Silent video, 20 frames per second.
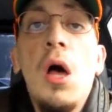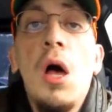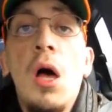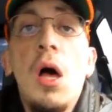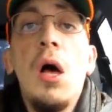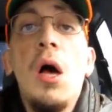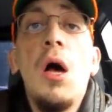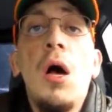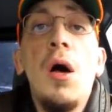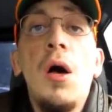
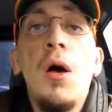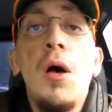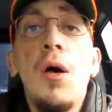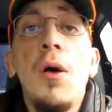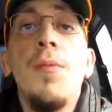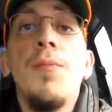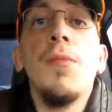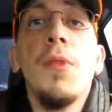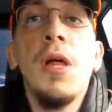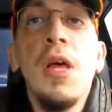
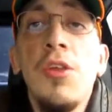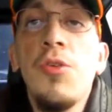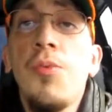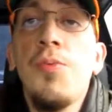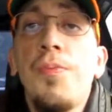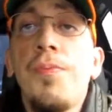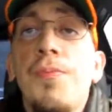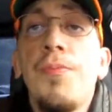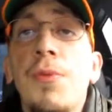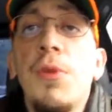
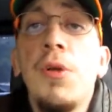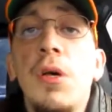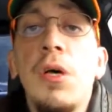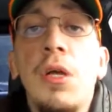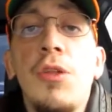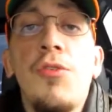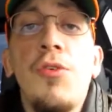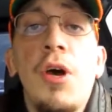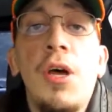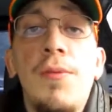
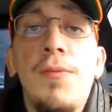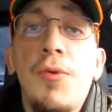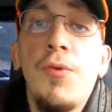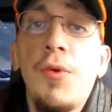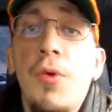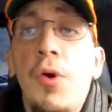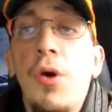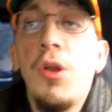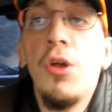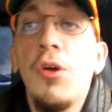I tried to
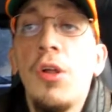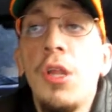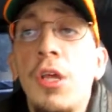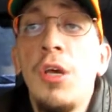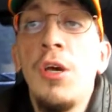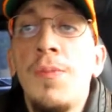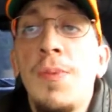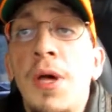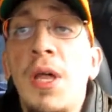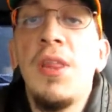record
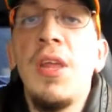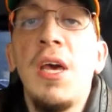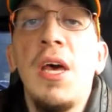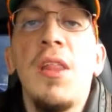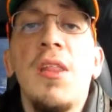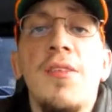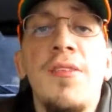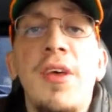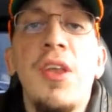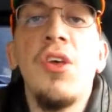earlier, but I think I
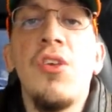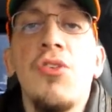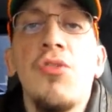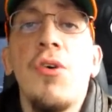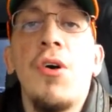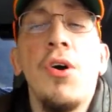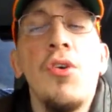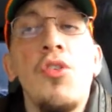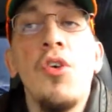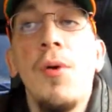have the settings
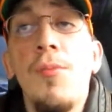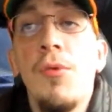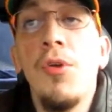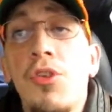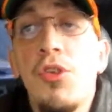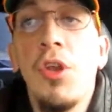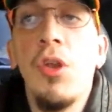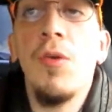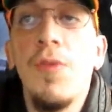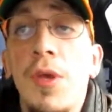wrong, so I'm
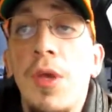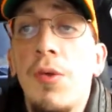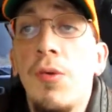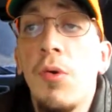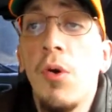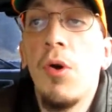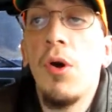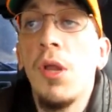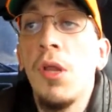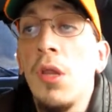just going to
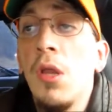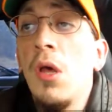record.